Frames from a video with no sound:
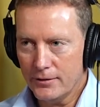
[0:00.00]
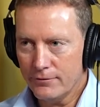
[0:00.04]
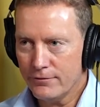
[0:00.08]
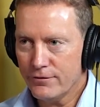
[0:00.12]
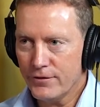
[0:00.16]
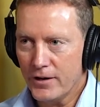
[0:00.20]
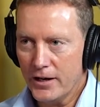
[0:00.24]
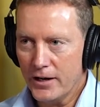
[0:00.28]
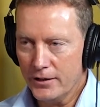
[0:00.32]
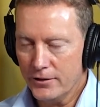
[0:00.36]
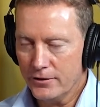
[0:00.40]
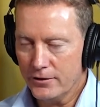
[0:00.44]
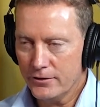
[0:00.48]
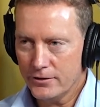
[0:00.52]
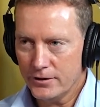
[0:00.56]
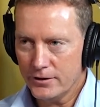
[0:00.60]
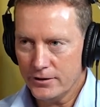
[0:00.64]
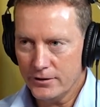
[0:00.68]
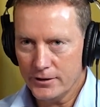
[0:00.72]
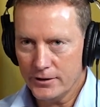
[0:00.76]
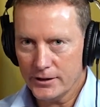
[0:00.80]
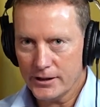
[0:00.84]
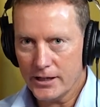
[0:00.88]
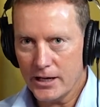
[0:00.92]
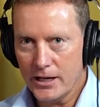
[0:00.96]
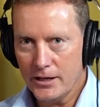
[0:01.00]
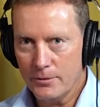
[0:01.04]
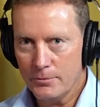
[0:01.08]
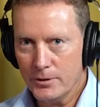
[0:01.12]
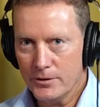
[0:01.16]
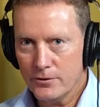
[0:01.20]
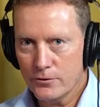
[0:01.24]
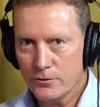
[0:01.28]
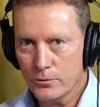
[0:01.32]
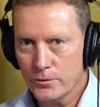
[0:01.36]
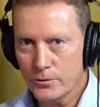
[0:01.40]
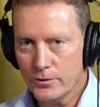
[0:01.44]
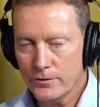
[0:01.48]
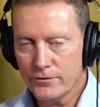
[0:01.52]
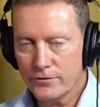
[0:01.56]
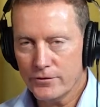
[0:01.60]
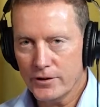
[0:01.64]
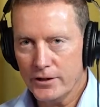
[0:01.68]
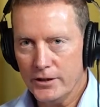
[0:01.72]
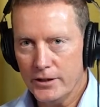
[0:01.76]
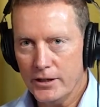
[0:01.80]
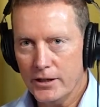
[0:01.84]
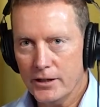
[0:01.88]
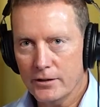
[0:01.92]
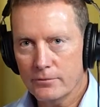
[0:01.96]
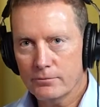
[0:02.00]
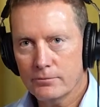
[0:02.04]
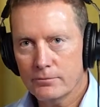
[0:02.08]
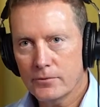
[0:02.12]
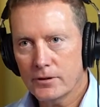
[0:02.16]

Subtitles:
fund in the Caymans with a feeder,